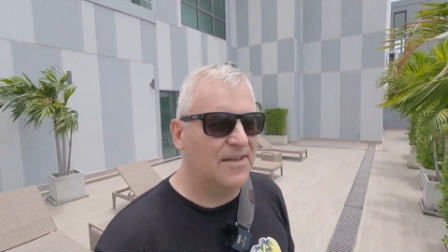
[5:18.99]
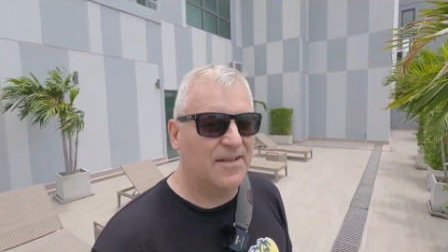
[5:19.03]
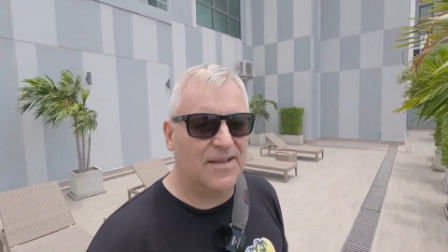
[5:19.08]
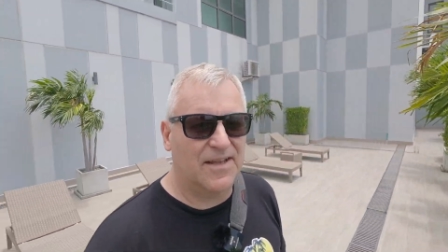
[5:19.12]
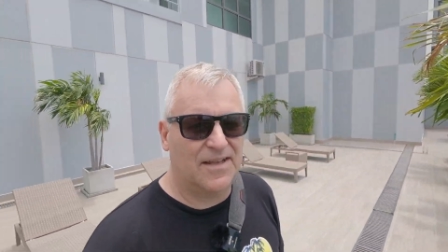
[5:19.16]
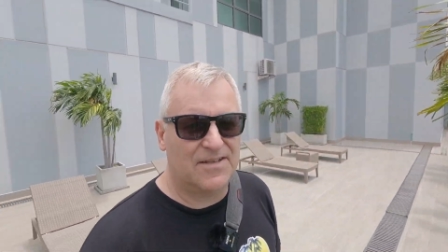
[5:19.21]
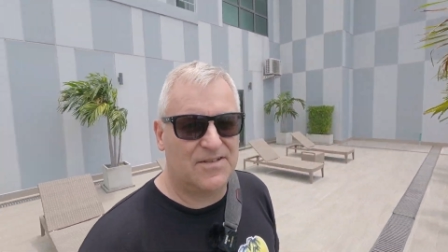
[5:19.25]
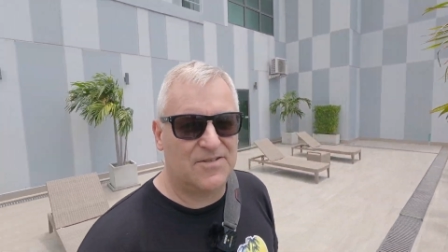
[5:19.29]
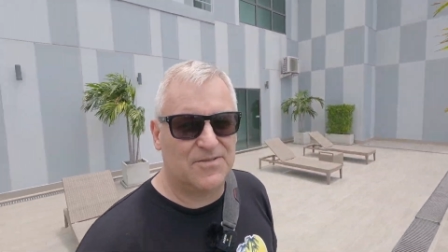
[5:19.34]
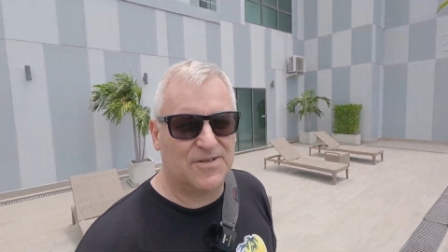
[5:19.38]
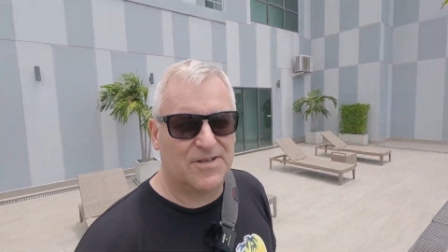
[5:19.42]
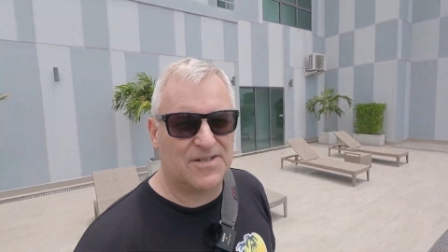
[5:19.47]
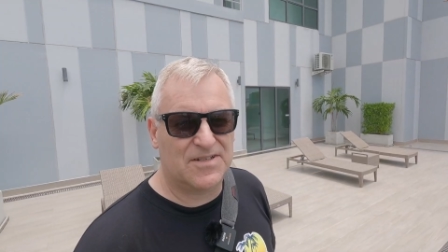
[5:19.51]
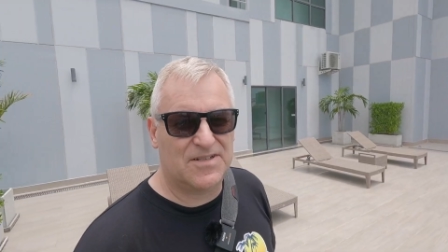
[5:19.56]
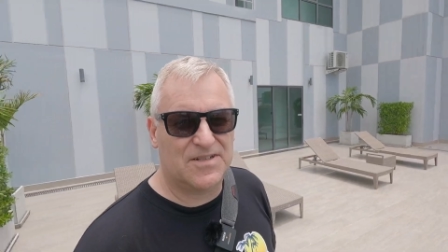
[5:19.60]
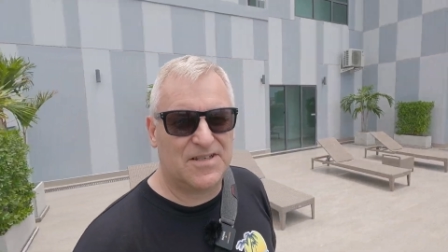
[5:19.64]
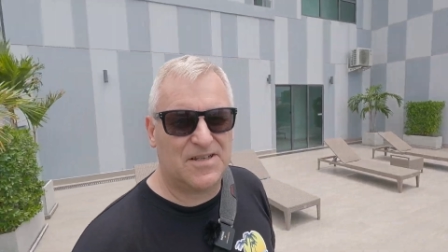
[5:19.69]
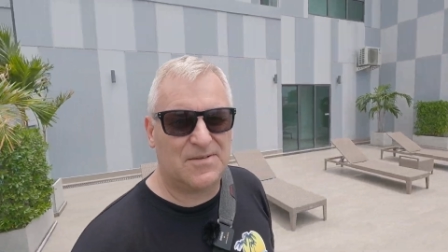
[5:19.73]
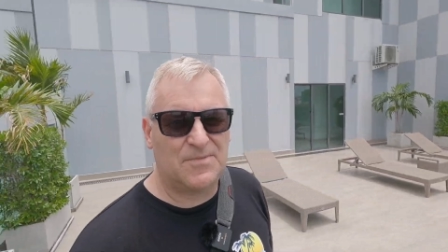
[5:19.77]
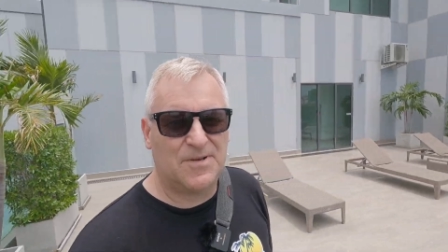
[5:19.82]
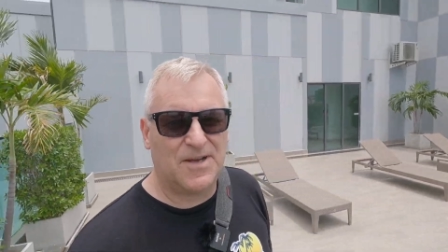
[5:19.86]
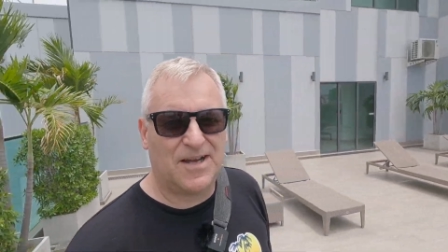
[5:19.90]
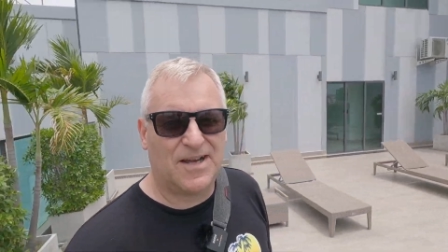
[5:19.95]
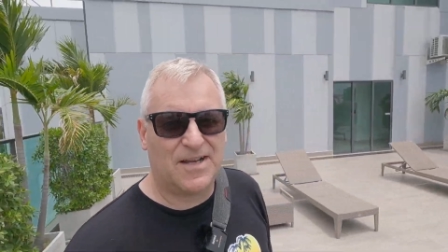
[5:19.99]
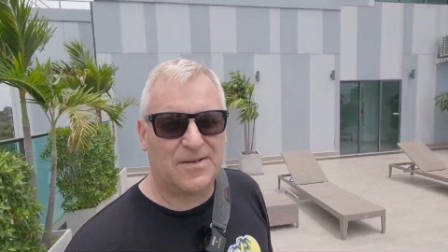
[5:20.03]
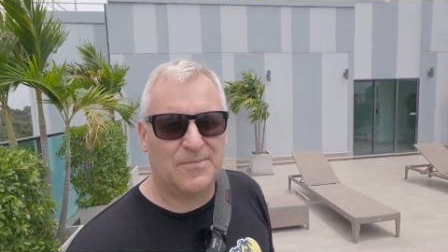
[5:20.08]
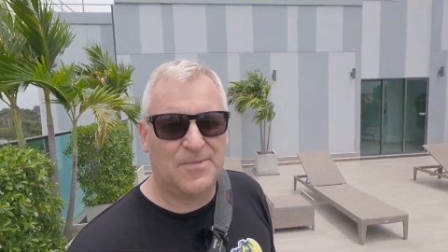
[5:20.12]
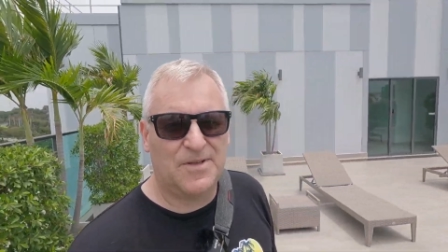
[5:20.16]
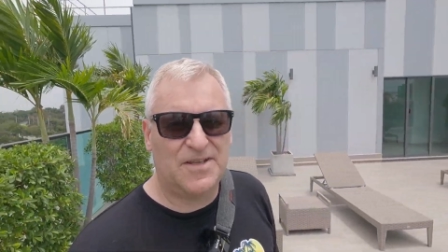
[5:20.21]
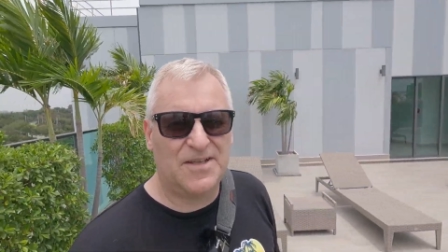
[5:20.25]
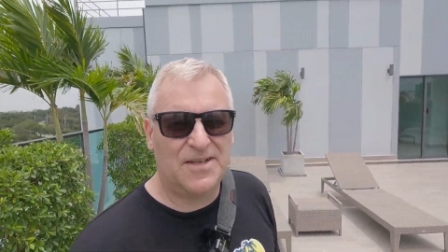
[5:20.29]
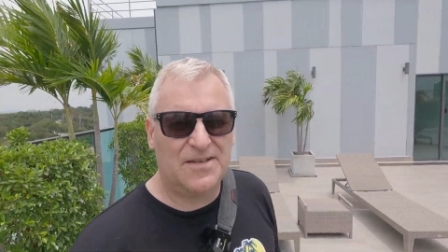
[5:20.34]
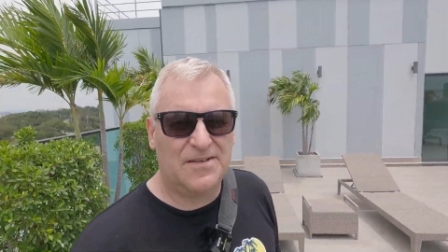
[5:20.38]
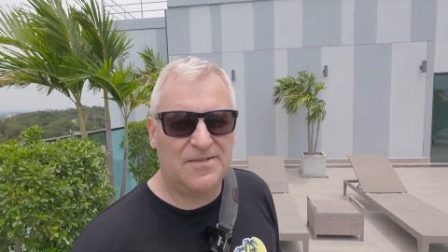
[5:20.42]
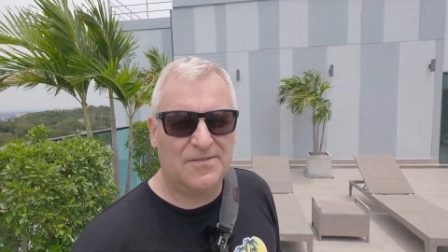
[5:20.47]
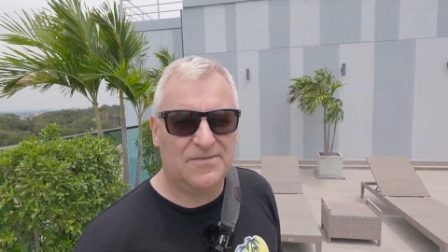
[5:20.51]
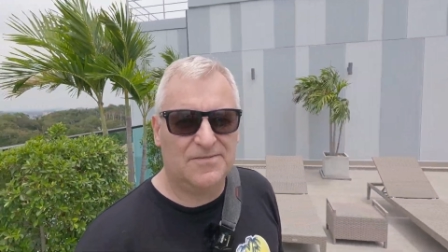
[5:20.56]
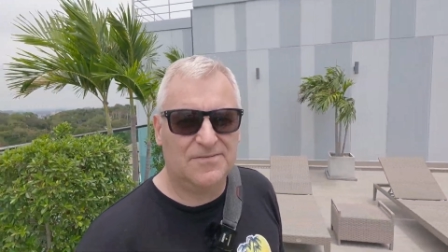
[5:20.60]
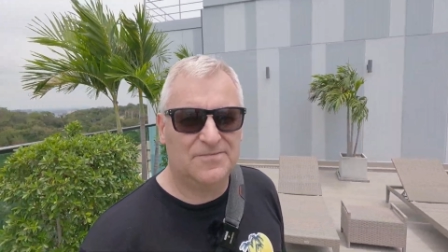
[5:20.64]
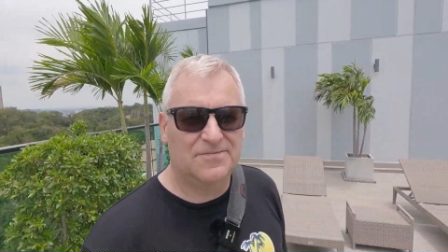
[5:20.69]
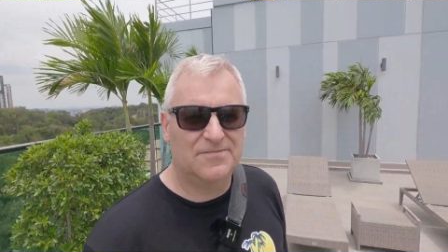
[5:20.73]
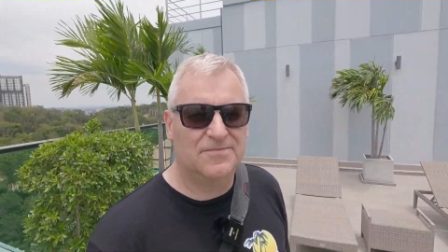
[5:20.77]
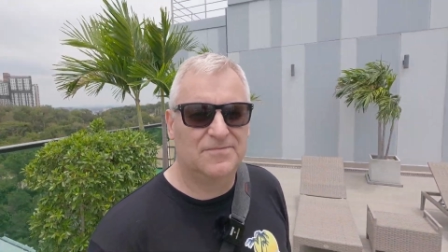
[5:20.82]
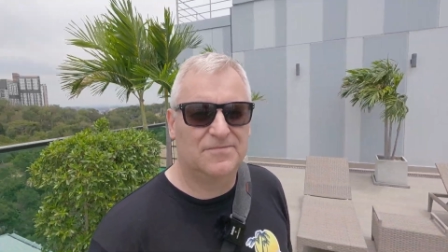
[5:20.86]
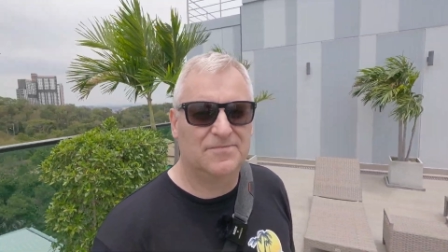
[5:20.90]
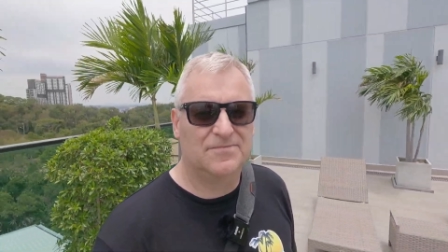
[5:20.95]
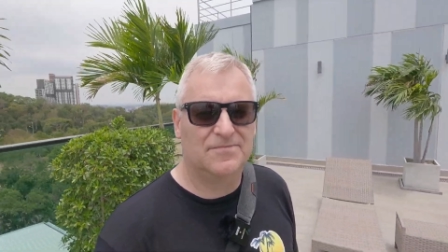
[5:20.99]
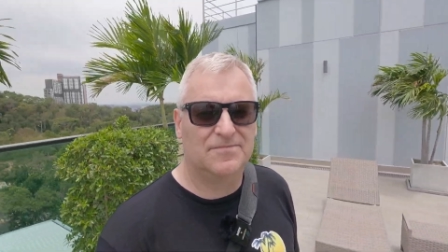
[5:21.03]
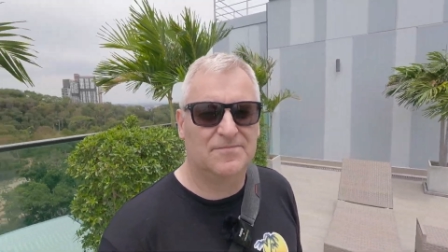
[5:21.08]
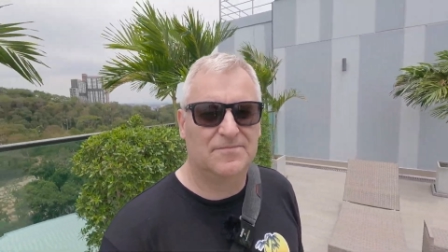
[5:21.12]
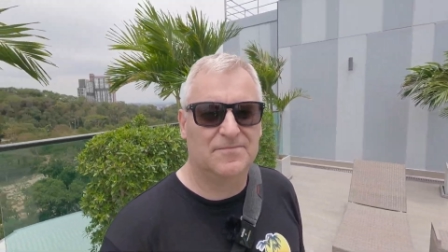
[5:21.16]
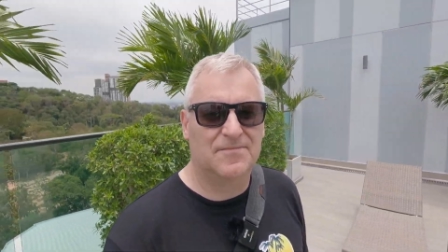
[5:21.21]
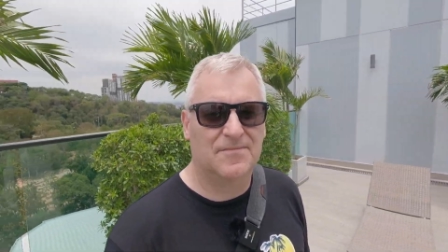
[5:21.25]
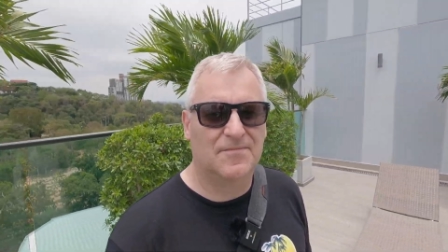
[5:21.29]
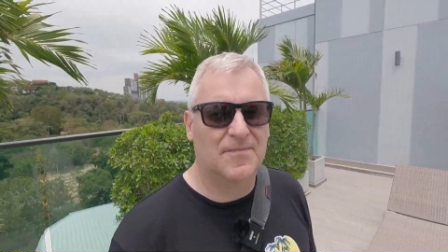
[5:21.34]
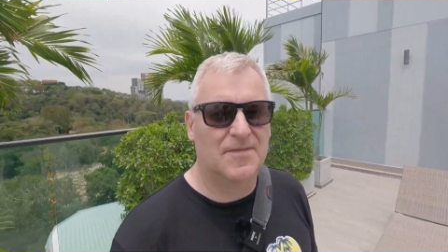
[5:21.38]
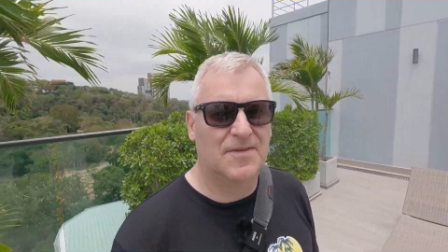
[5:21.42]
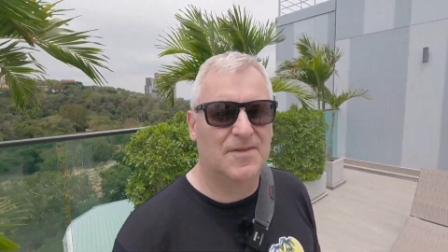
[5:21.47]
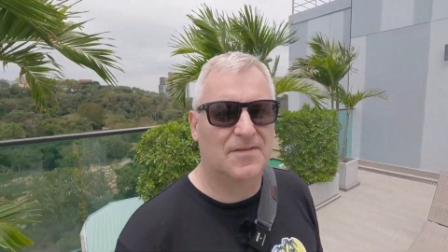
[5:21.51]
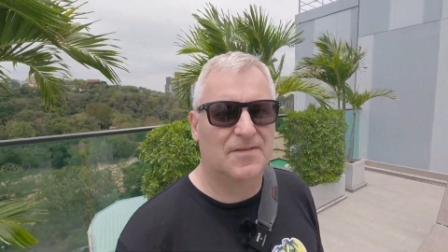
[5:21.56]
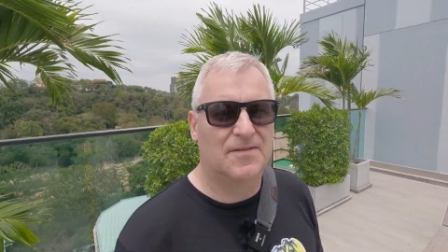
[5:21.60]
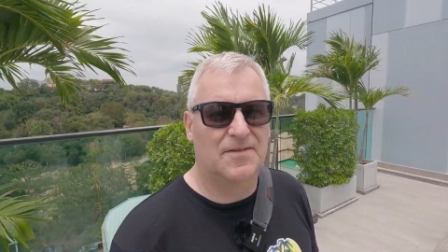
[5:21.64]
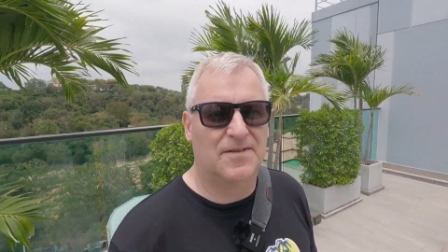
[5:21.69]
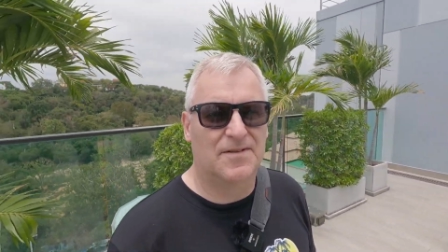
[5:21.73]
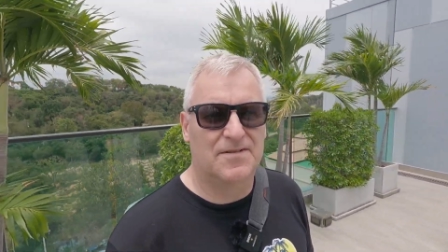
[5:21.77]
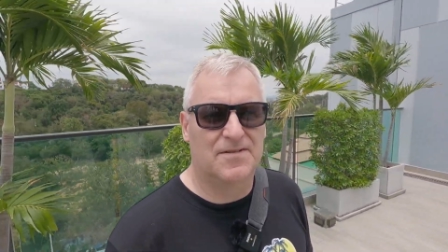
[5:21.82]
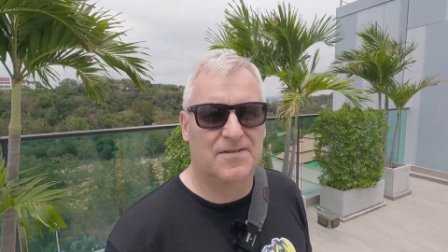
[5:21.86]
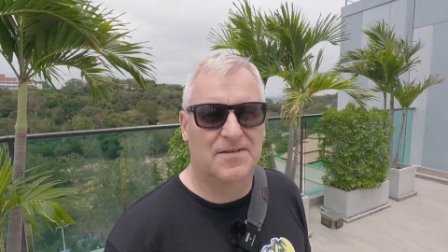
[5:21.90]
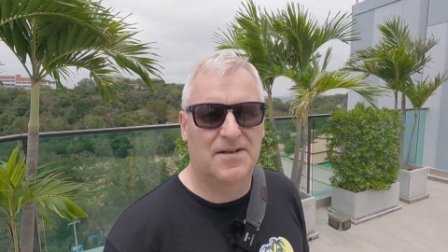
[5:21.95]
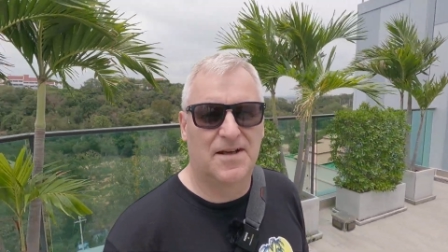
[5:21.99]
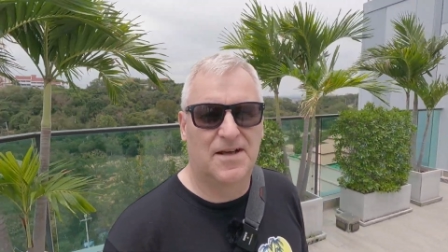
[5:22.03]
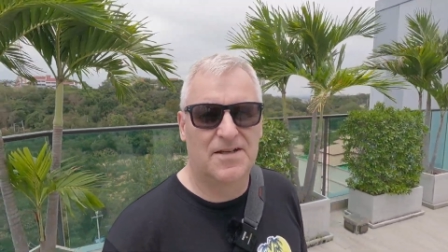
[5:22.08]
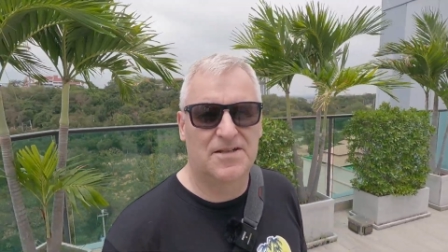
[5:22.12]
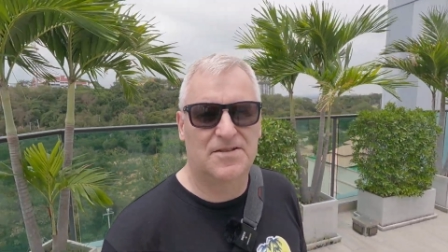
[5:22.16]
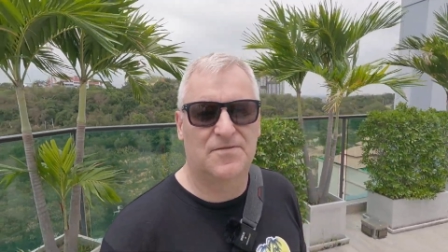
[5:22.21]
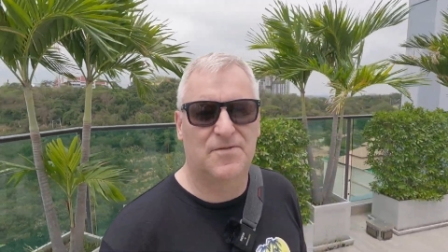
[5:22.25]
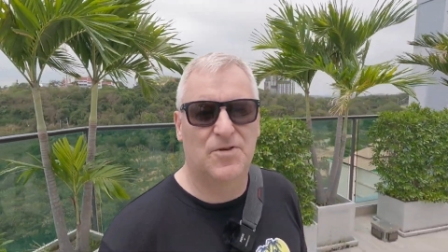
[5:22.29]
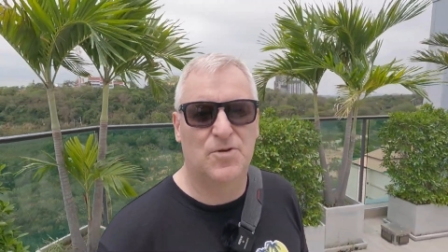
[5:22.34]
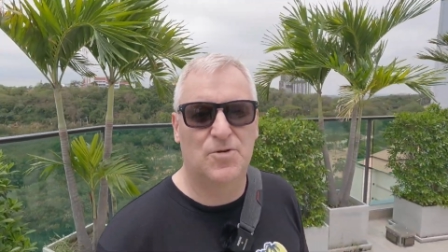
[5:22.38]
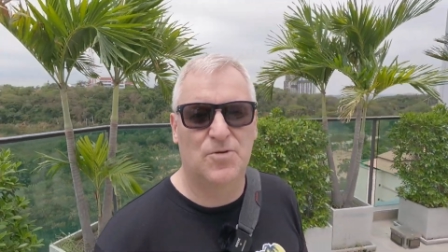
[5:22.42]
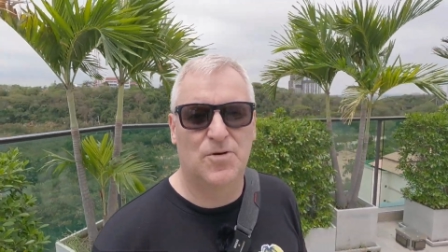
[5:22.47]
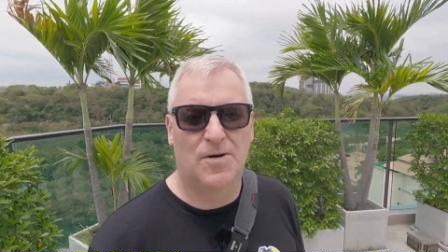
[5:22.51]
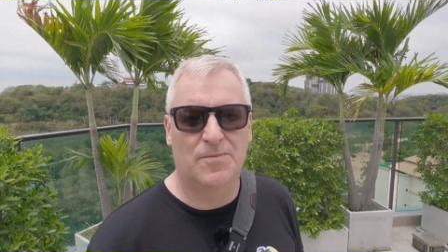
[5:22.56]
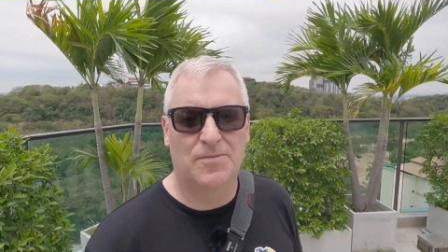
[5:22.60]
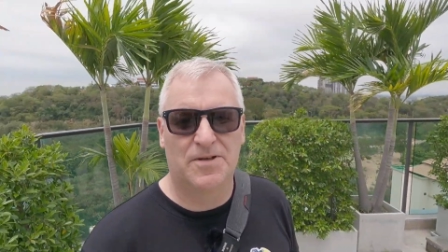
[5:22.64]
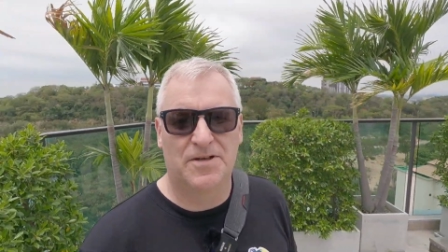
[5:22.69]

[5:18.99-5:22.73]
as you can see behind me here, there's a nice view up